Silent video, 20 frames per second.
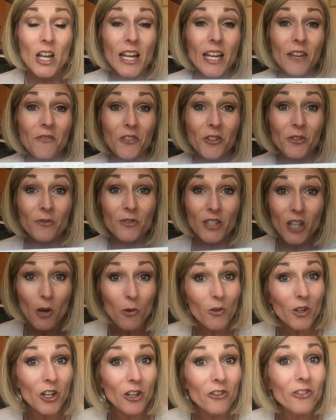If you
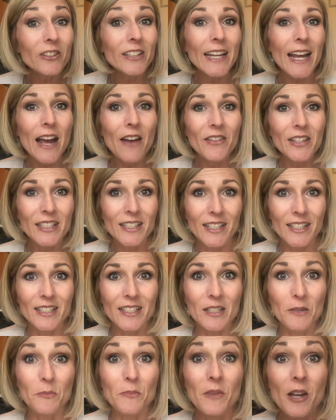don't currently have a
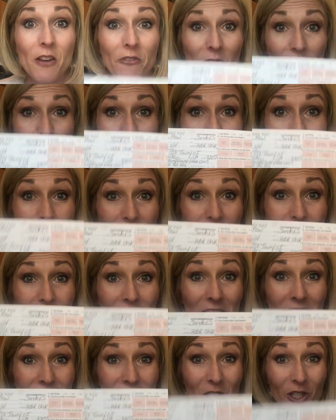system for what you're
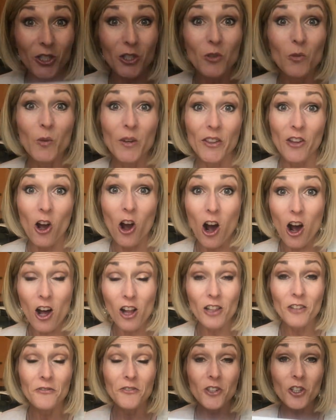going to do with
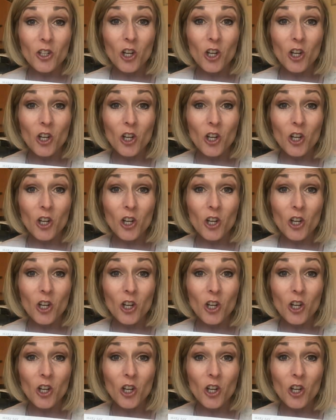all of your